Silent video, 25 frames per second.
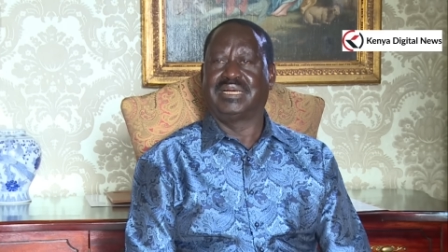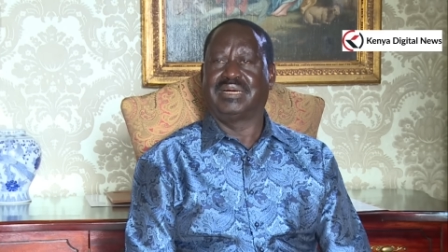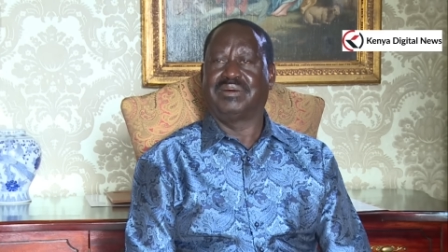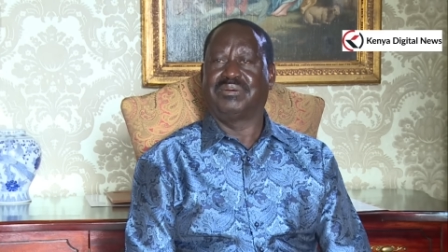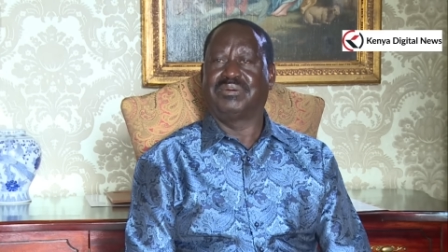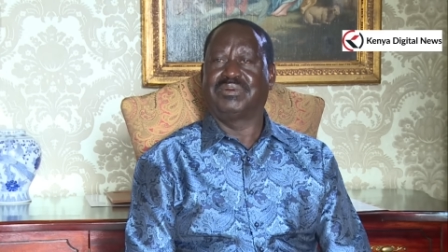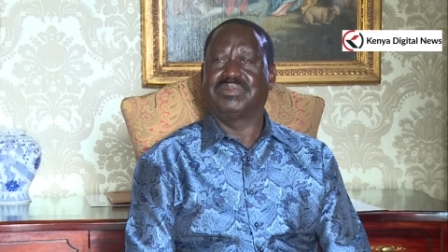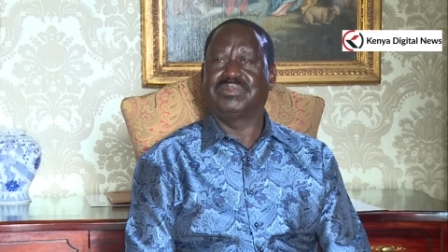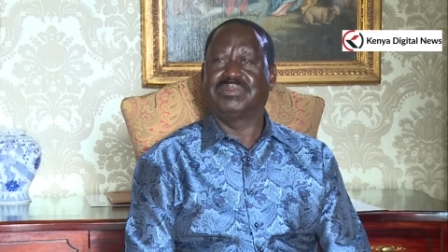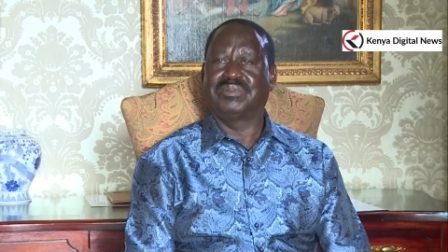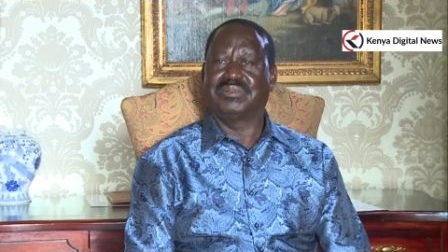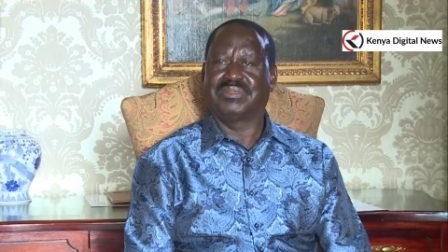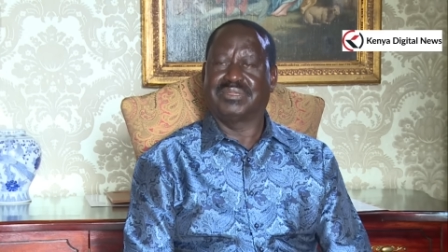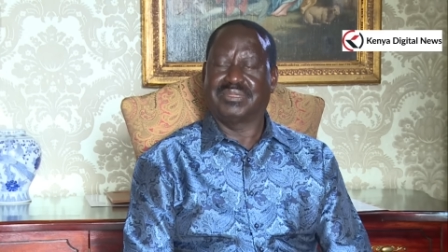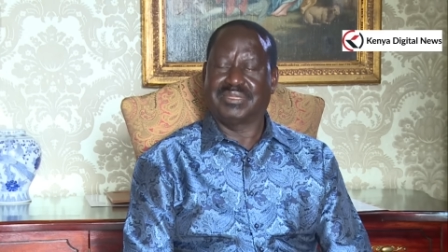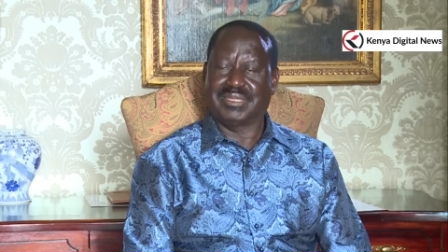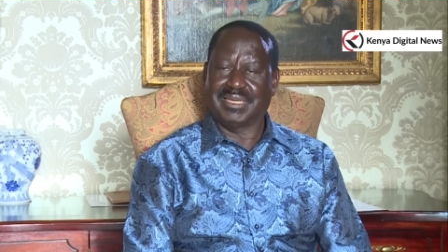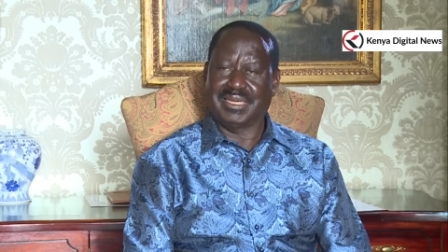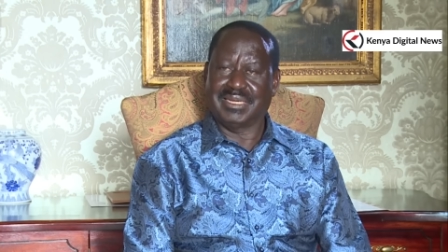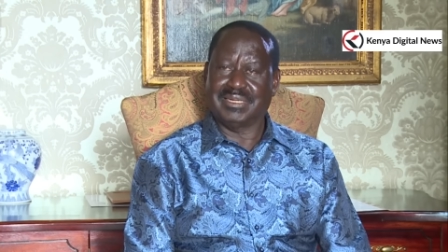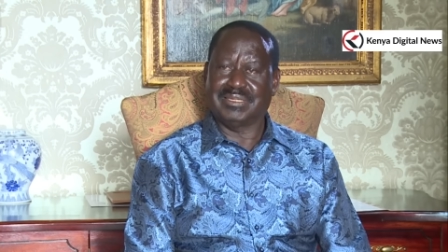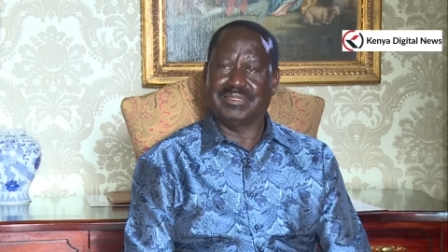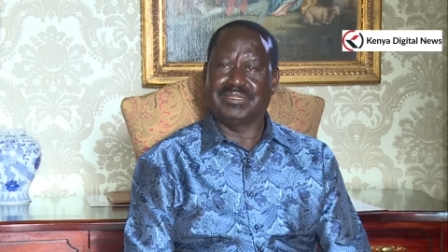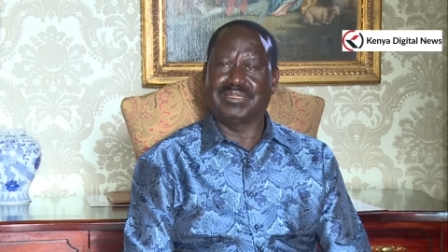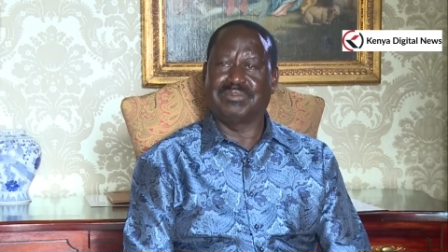I want to
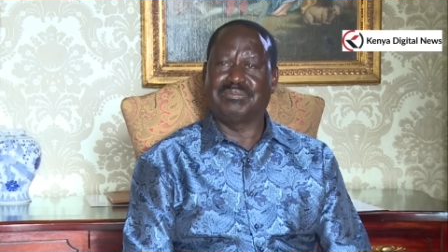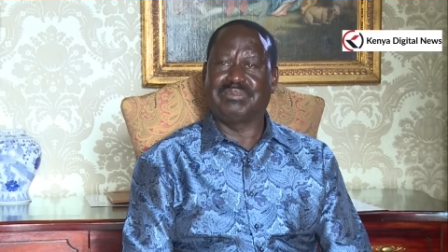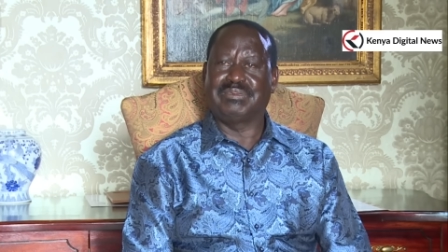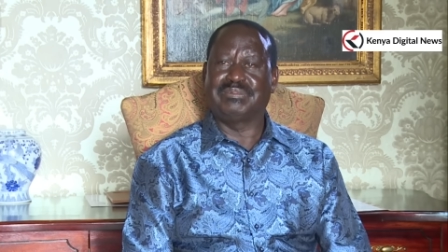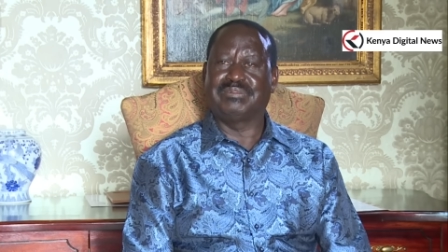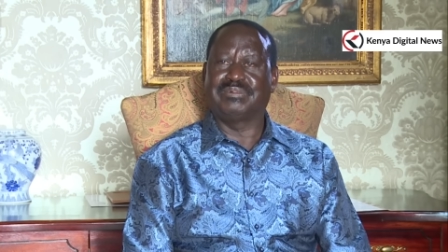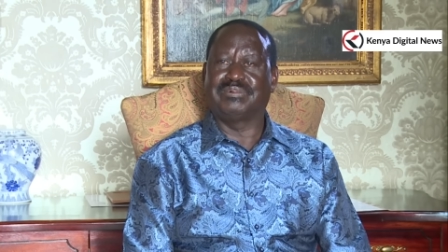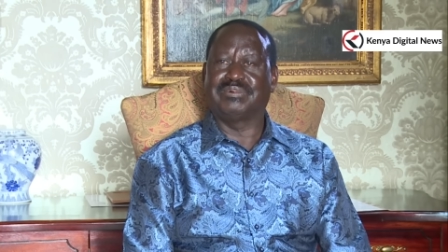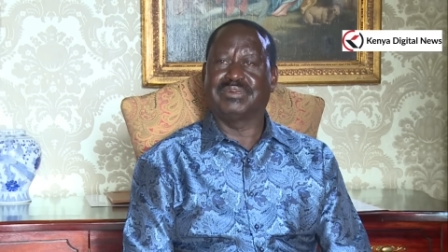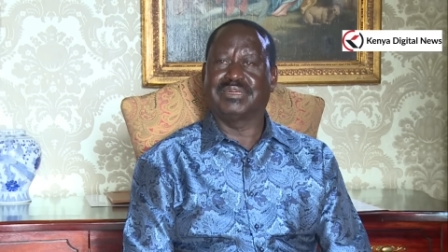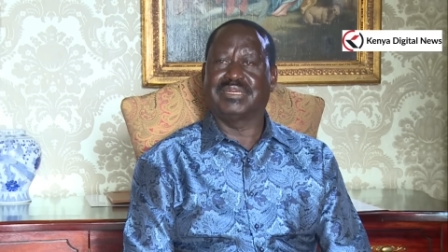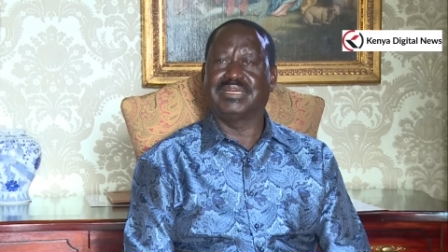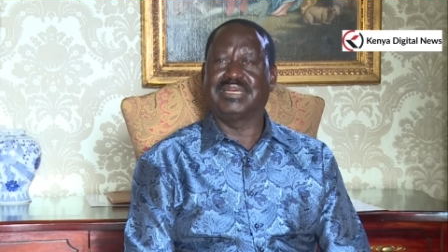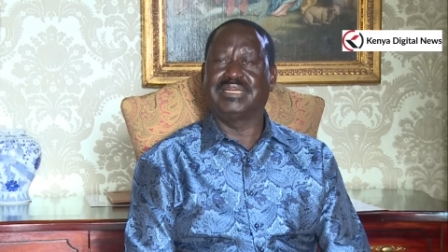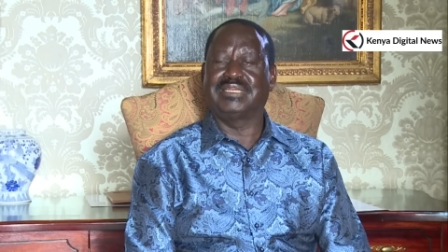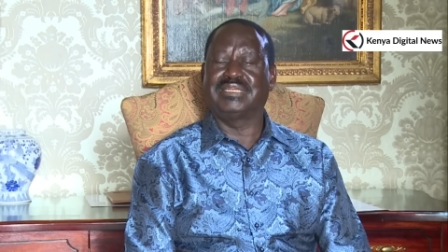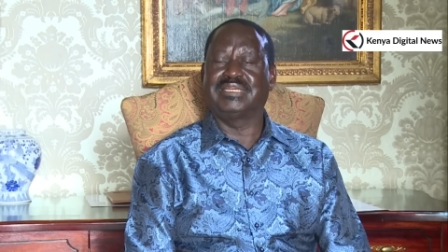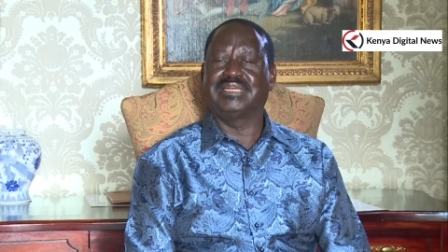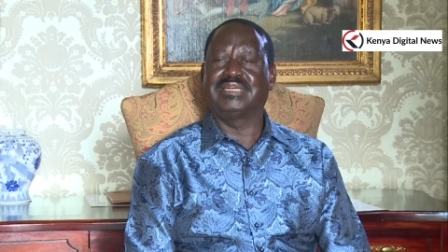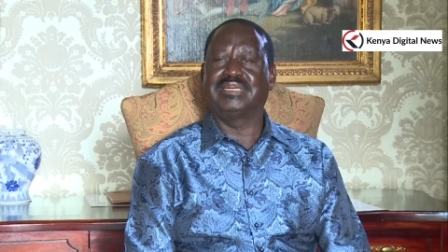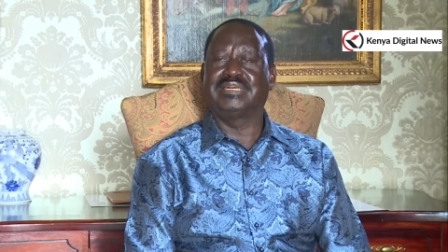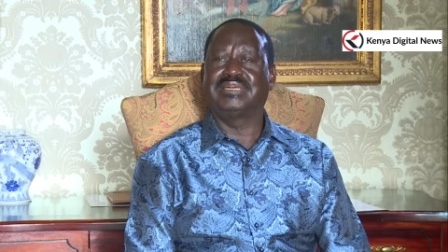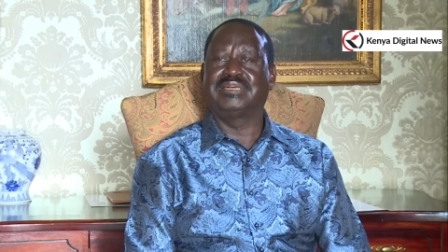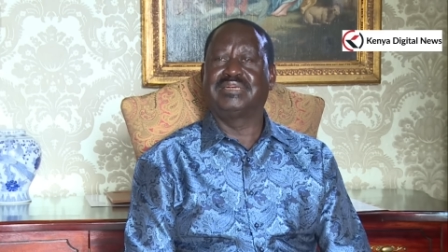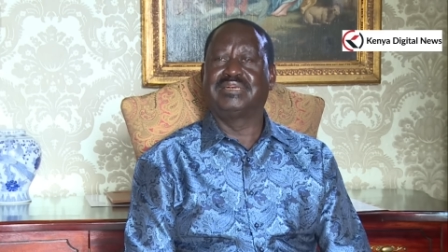thank the people of
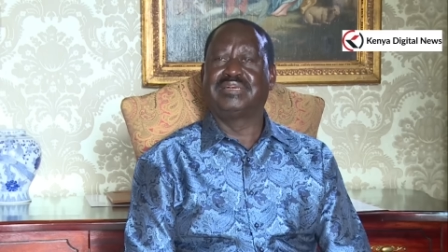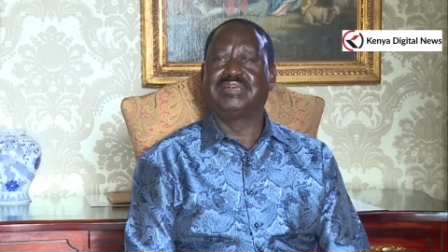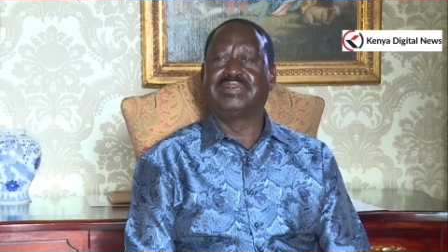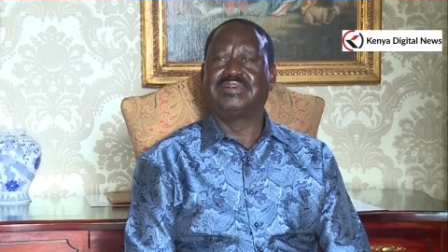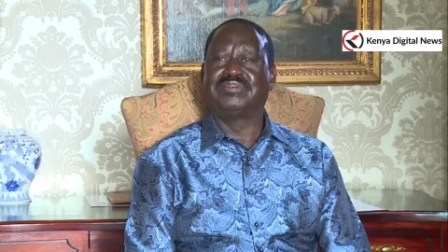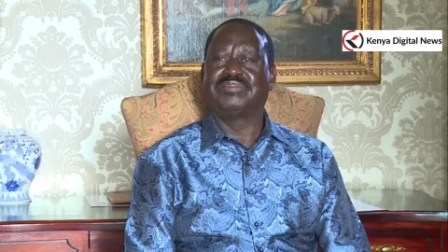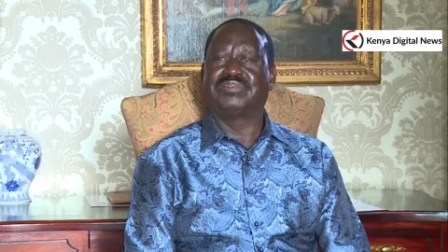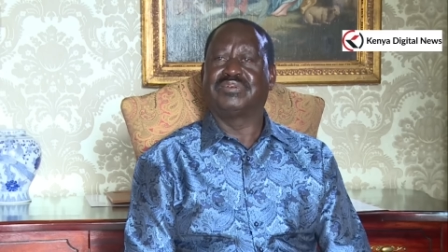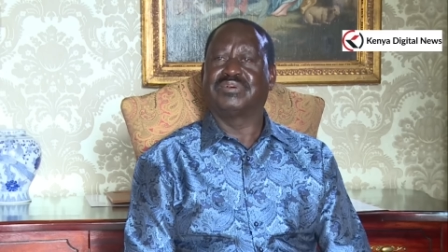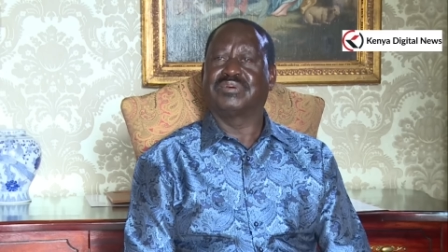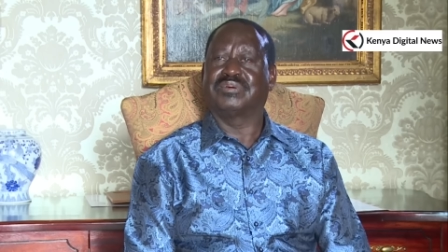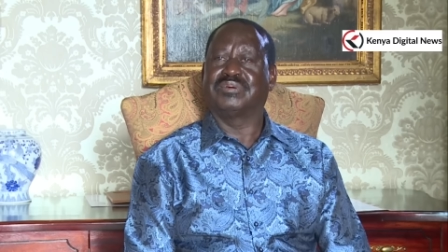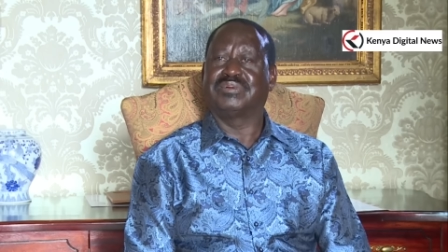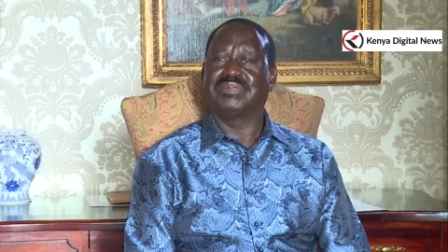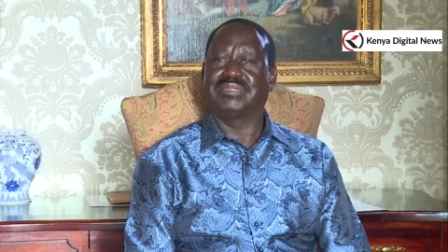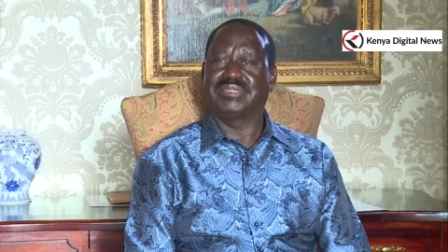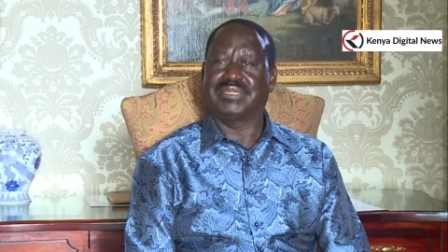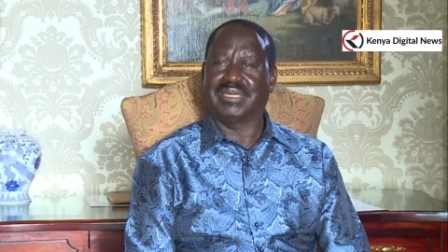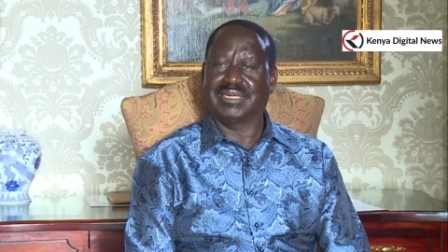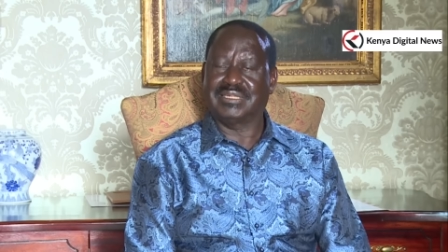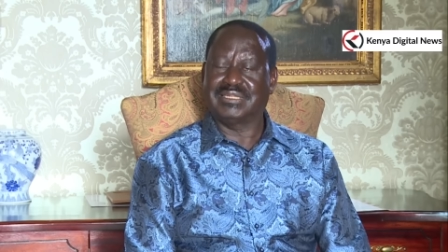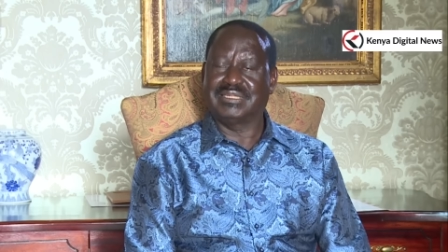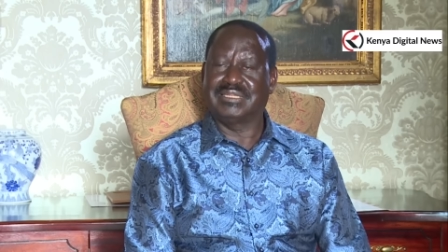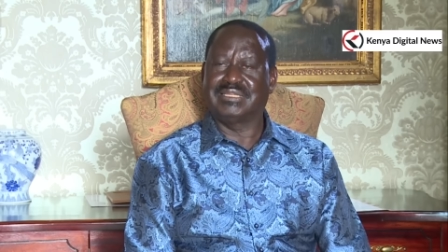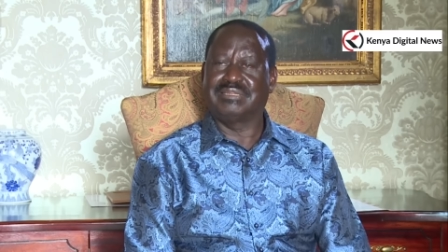Kenya for
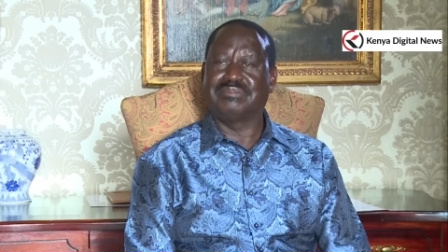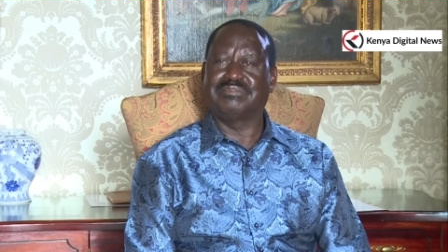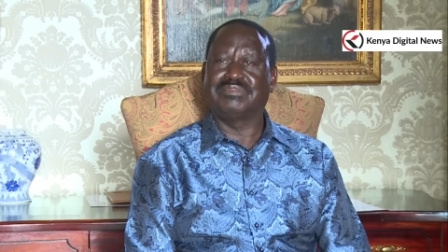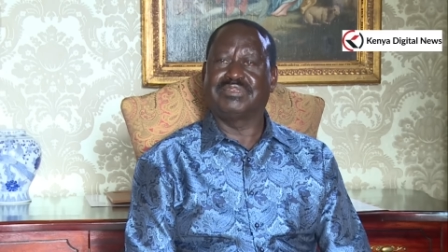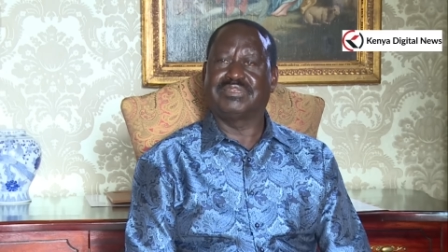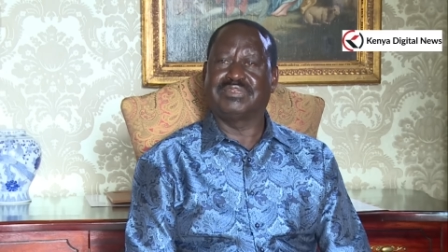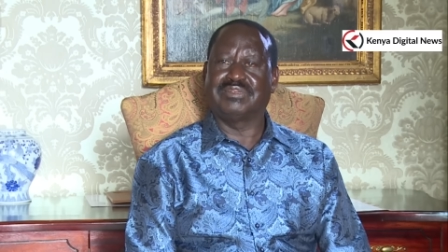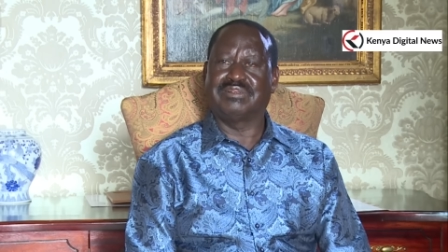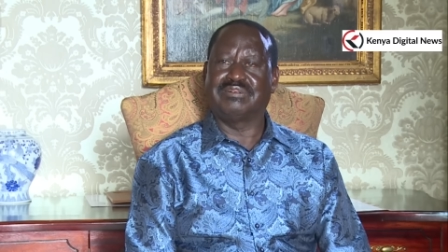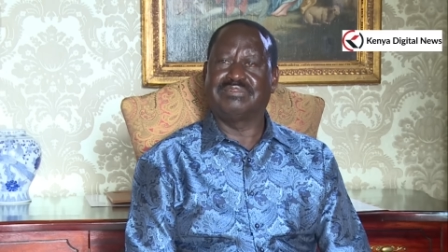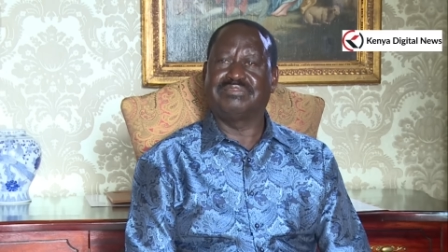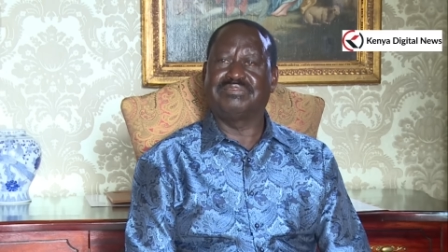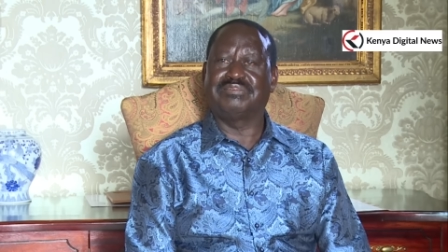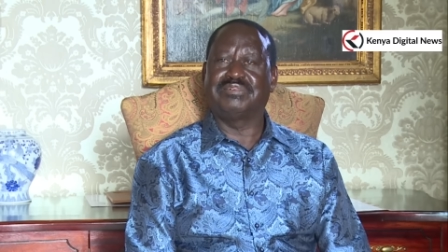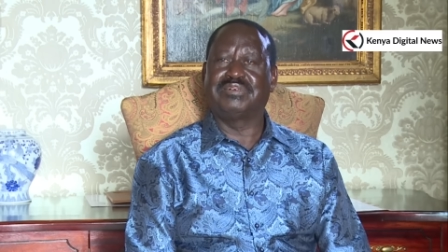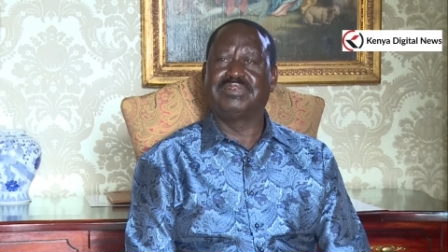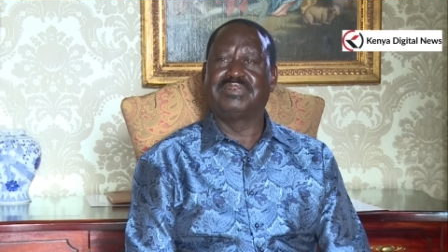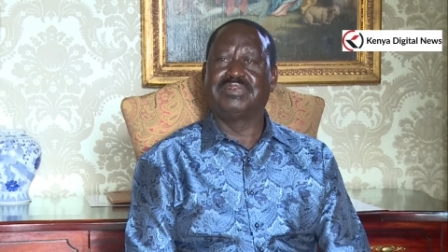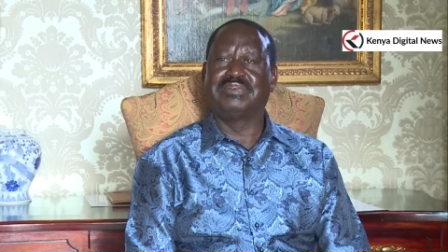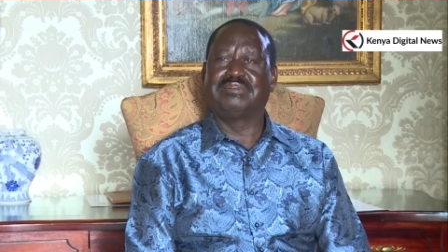conducting themselves